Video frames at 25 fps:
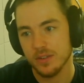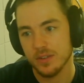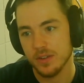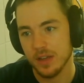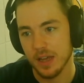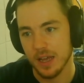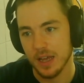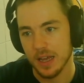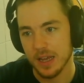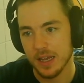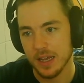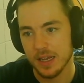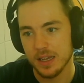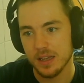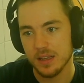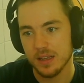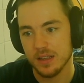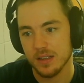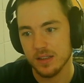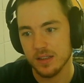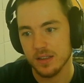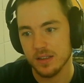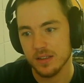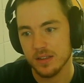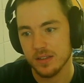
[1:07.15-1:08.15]
Okay.
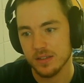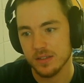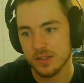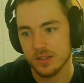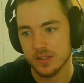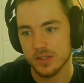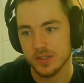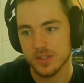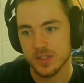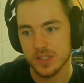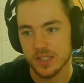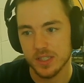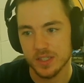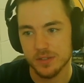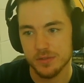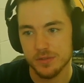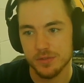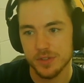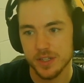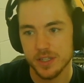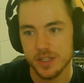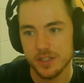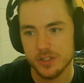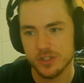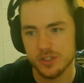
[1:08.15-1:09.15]
Little
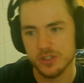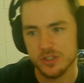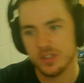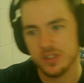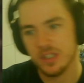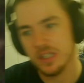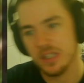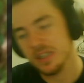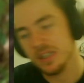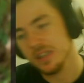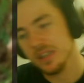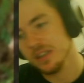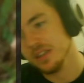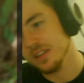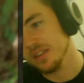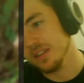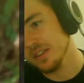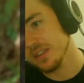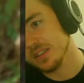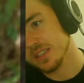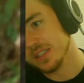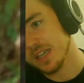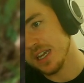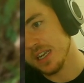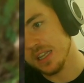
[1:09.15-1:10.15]
sunfish.
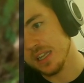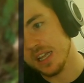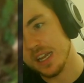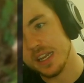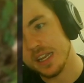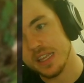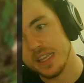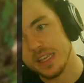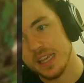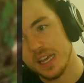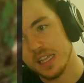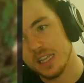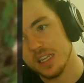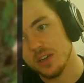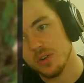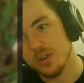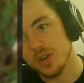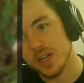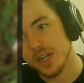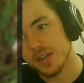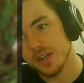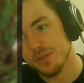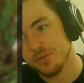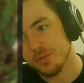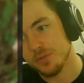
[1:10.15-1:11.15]
Got a lot of yellow
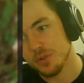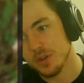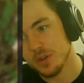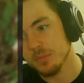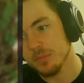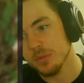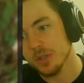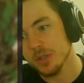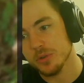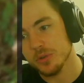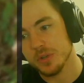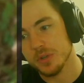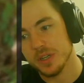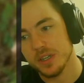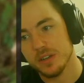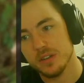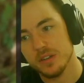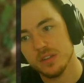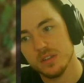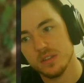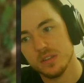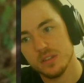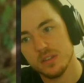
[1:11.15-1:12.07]
on it for a bluegill.